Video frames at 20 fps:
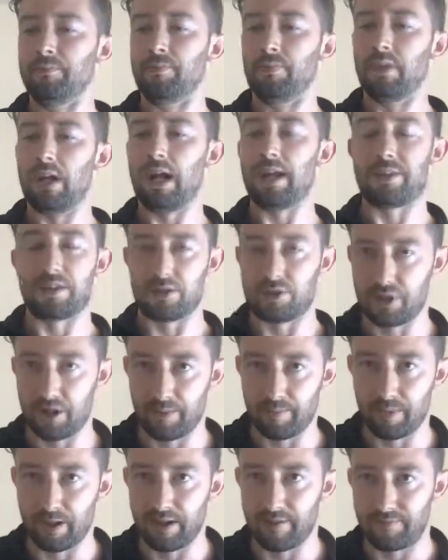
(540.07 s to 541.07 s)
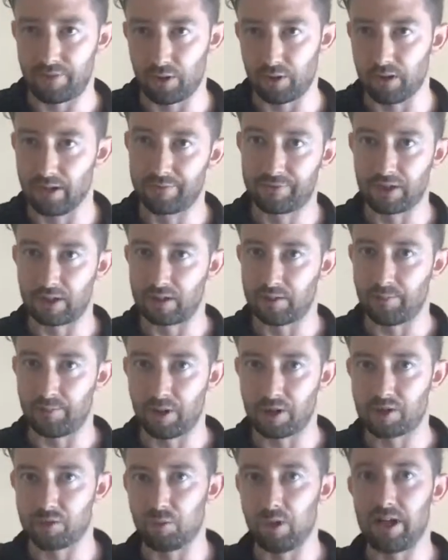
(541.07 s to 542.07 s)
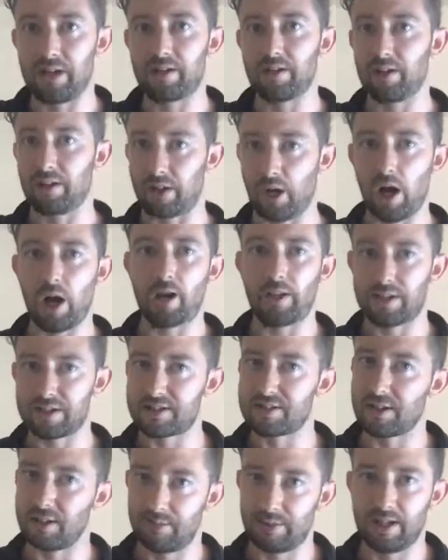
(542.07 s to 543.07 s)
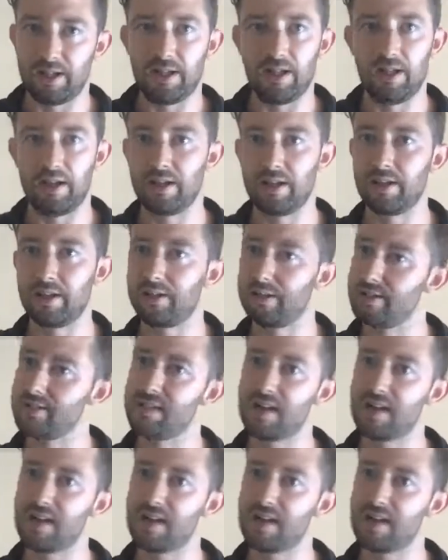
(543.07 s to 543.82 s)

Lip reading: at the gym, if you're lifting a bunch of weight, you're like, all right, this is